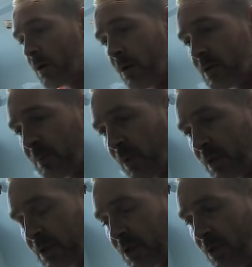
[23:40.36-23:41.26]

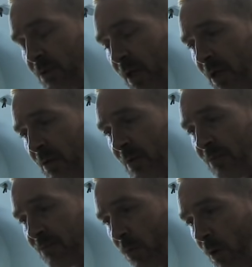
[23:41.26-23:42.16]
correspondence are you thanking me
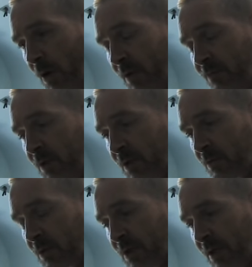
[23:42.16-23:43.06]
for if you didn't
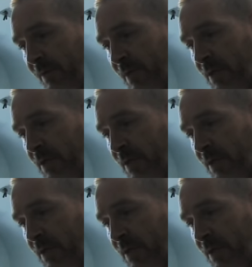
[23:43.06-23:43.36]
receive it?